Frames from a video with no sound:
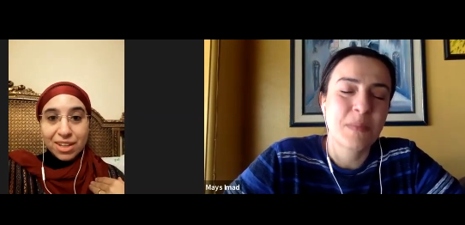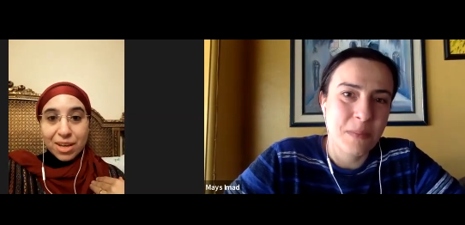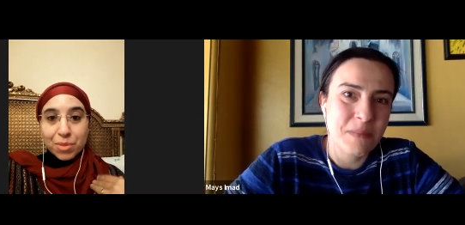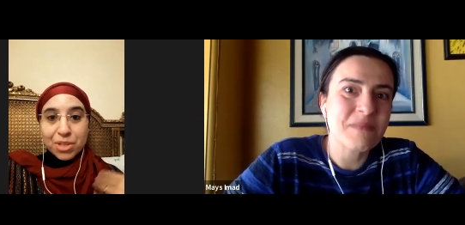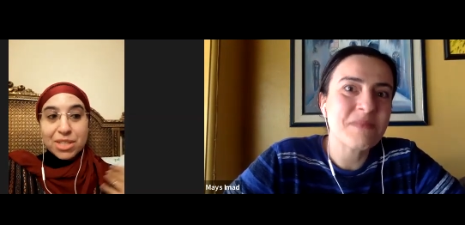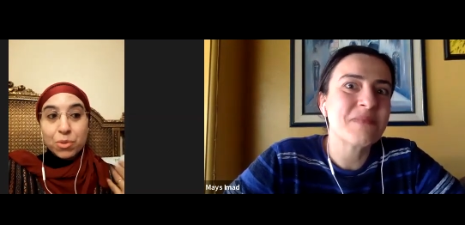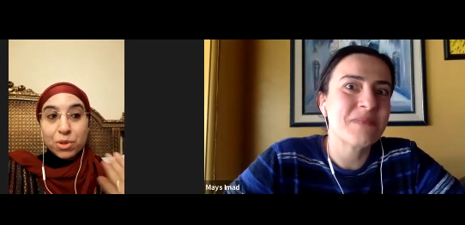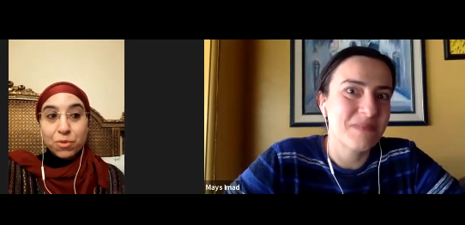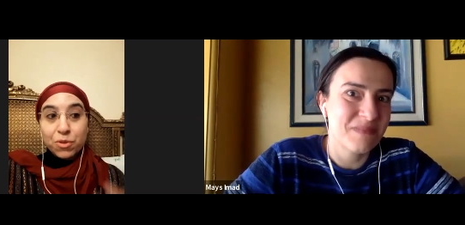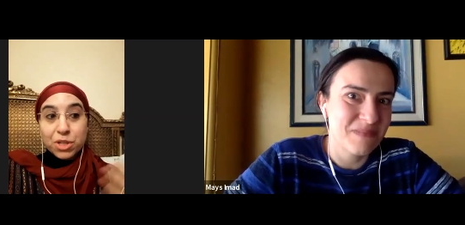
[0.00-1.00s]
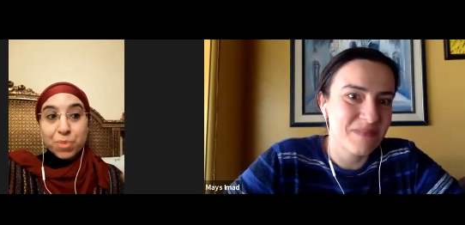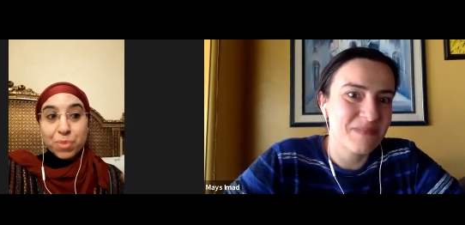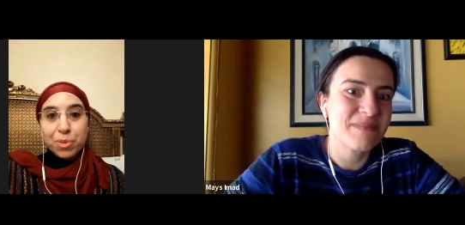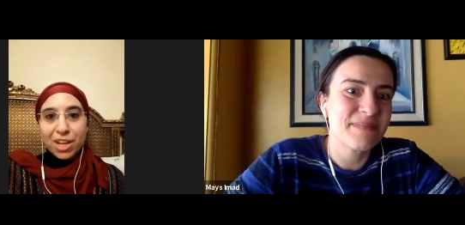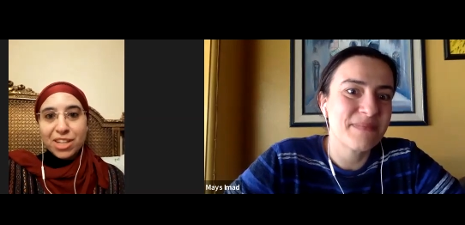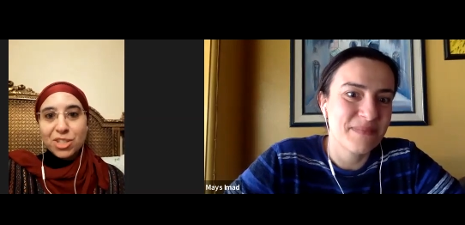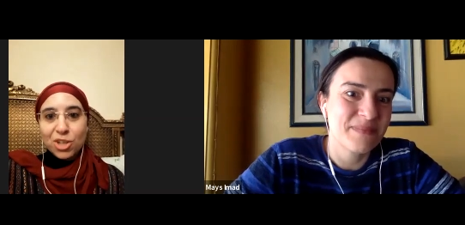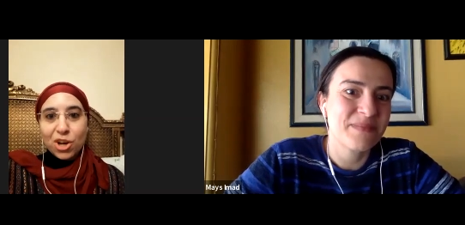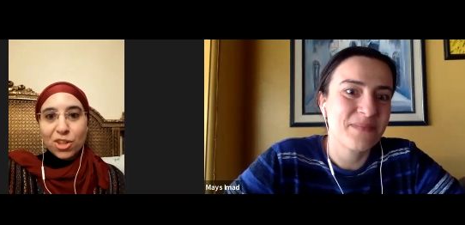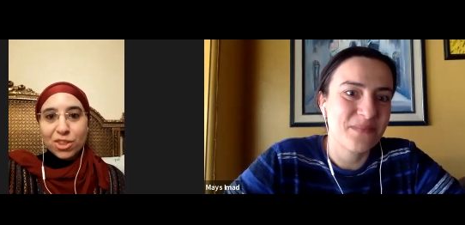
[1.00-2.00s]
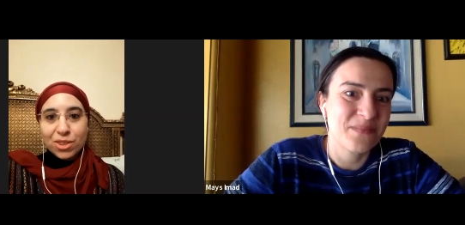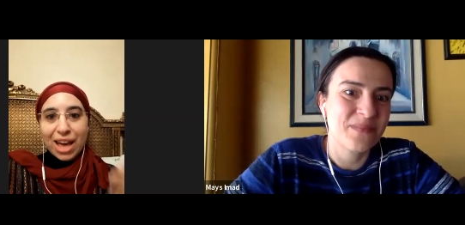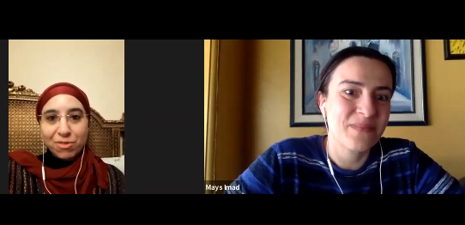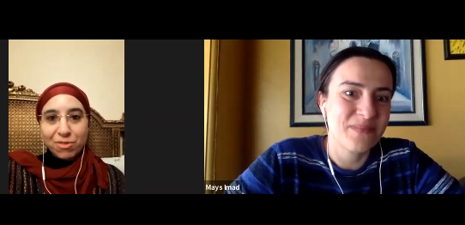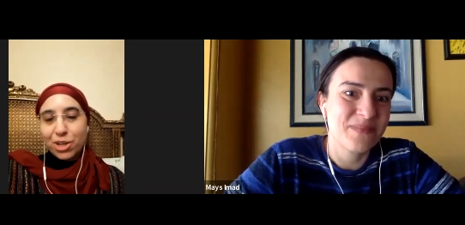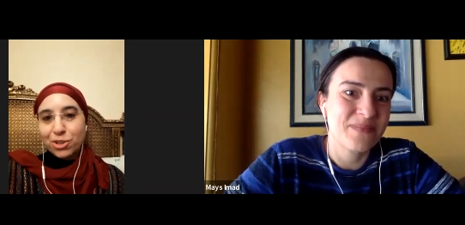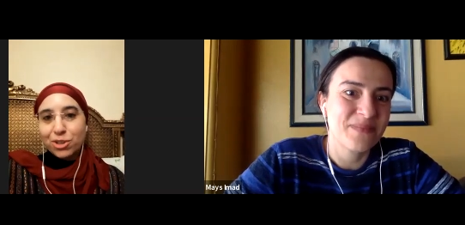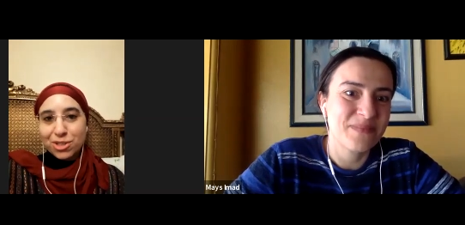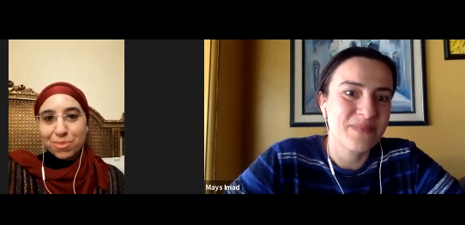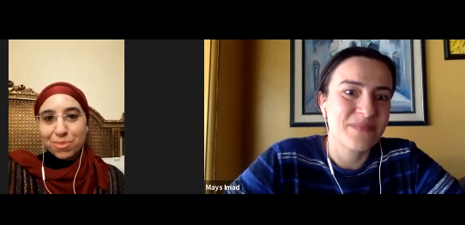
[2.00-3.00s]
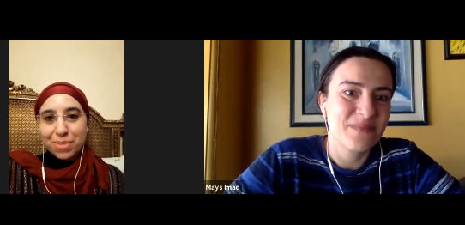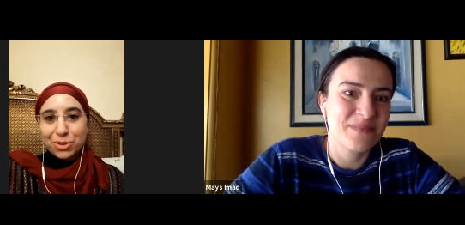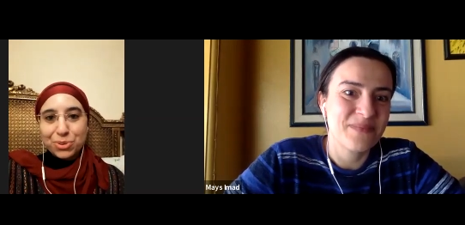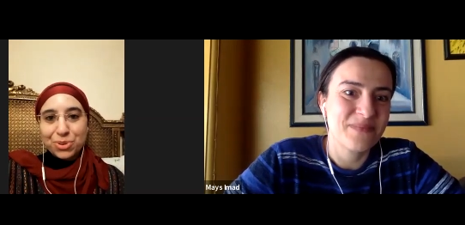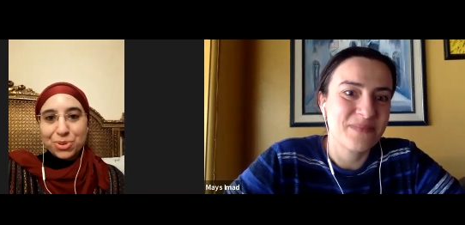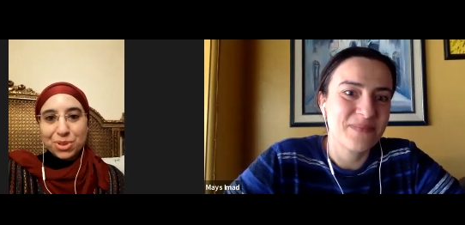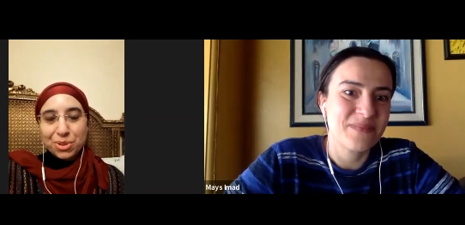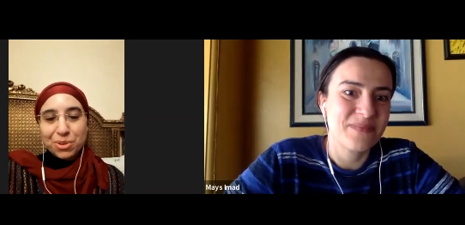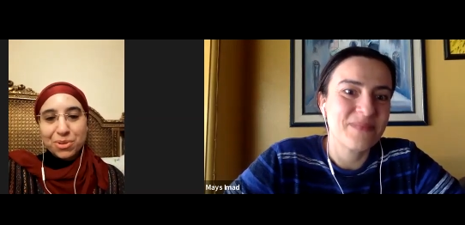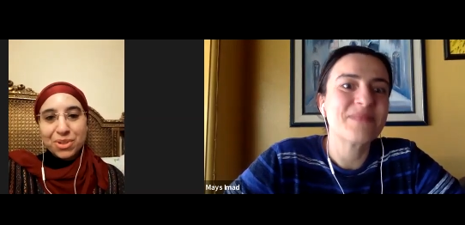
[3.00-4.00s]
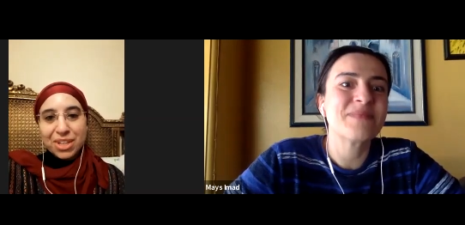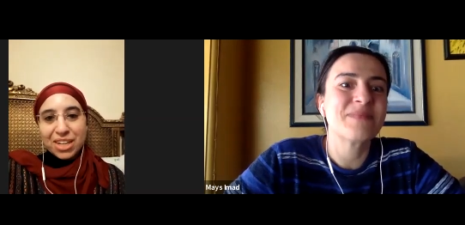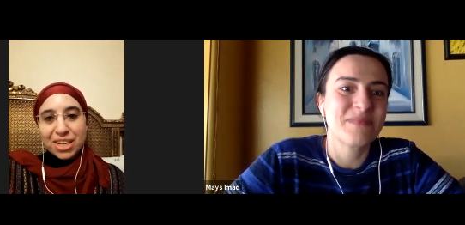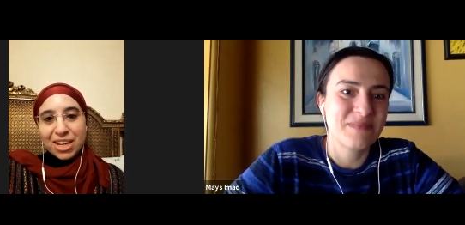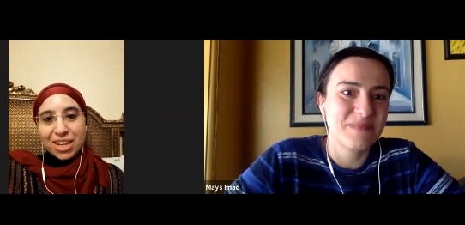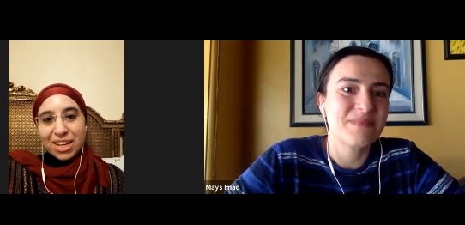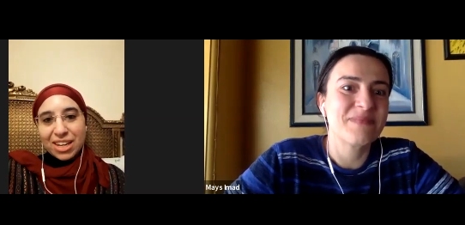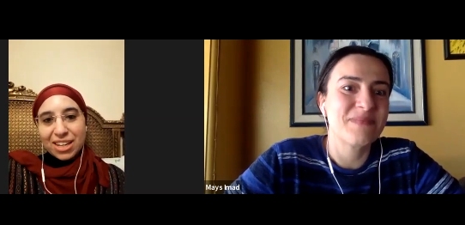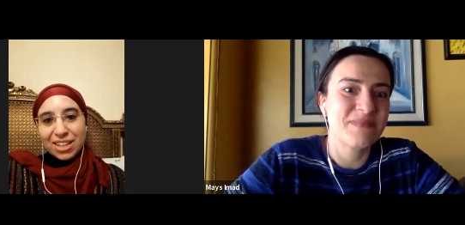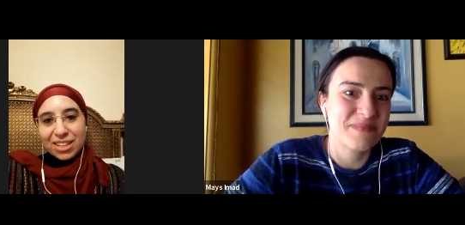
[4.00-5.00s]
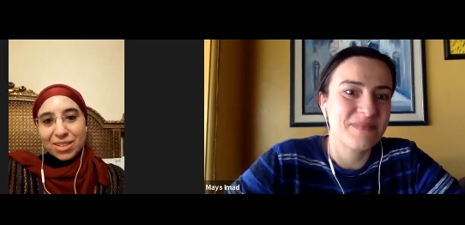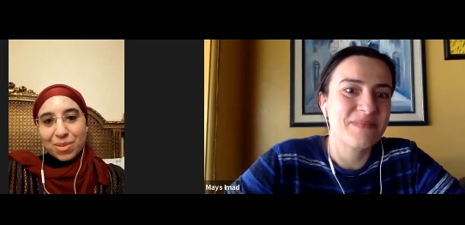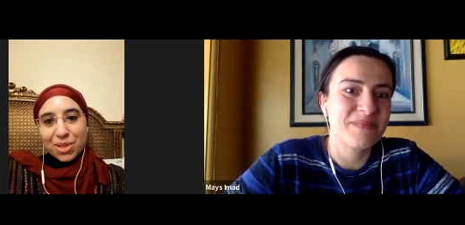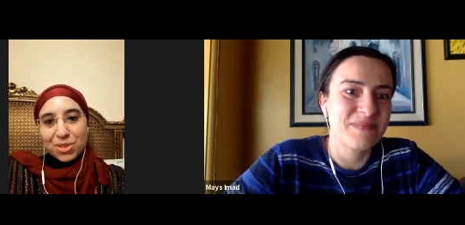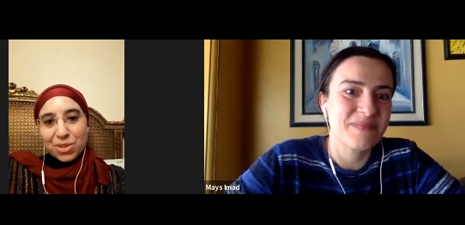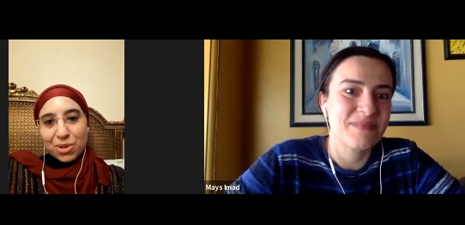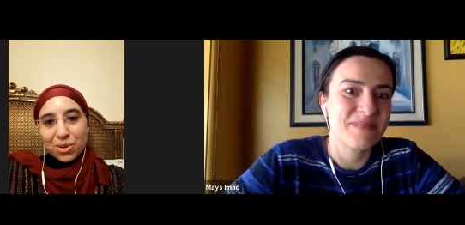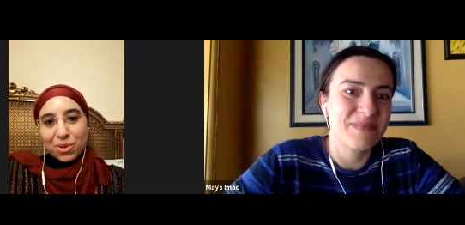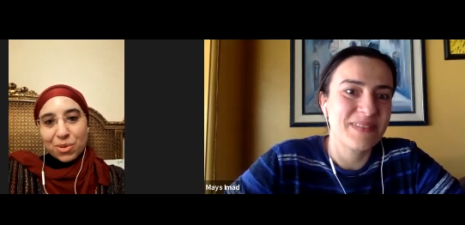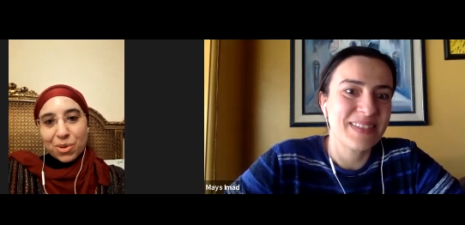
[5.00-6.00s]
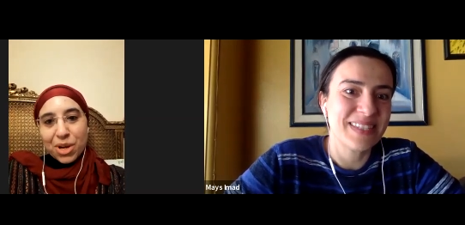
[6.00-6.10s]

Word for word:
Speaker 1: Mm-hmm. They were the mm-hmm. first people I saw after I'd heard some bad news, you know? Mm-hmm. Mm-hmm. Um, and so